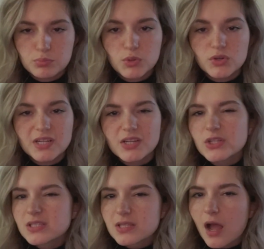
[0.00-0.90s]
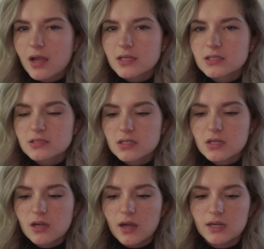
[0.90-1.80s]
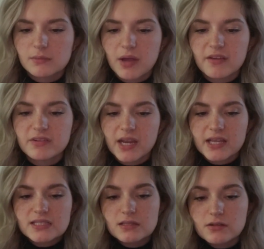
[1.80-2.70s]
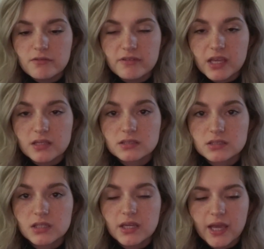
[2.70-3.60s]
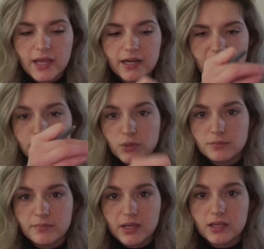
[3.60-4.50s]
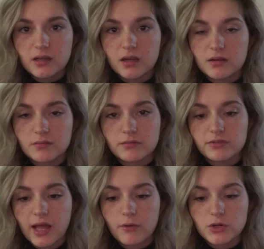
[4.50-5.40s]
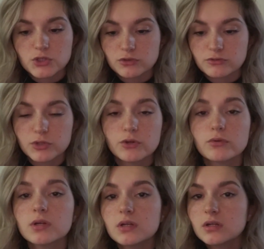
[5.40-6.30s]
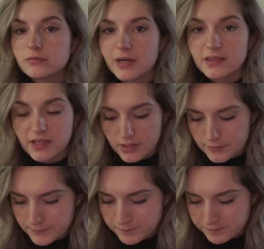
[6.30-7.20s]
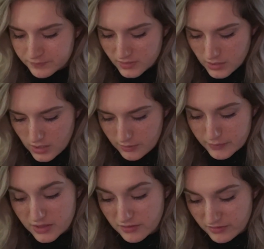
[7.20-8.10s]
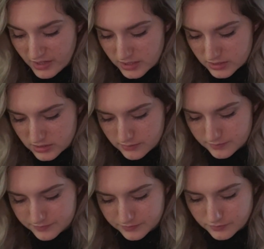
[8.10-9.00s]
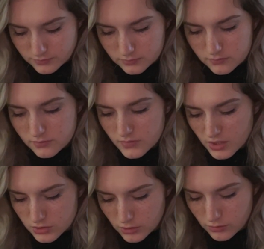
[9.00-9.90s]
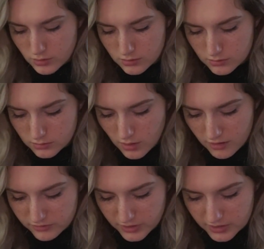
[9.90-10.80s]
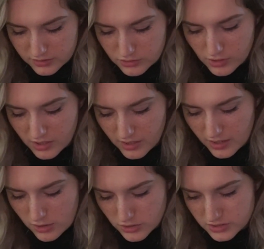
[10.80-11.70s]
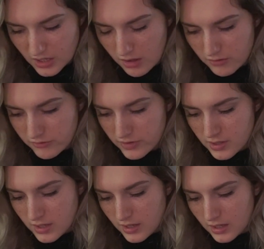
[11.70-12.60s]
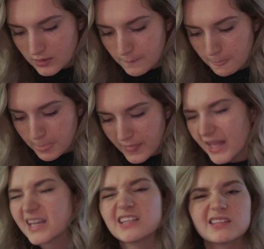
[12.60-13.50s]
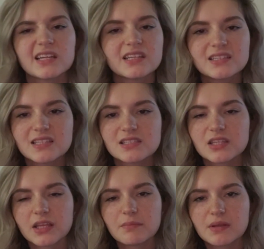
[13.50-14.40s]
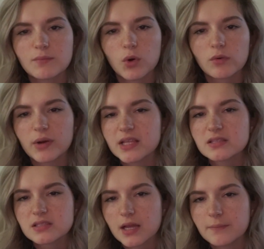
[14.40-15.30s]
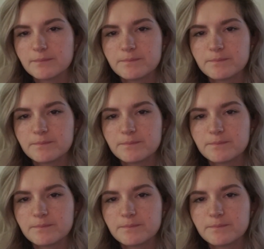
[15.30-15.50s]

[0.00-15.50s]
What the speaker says: pretty good size. I have a nice little vase and I put my flowers or fruit right there in the vase. So offerings you can get yourself, and it tends to like mean more when it's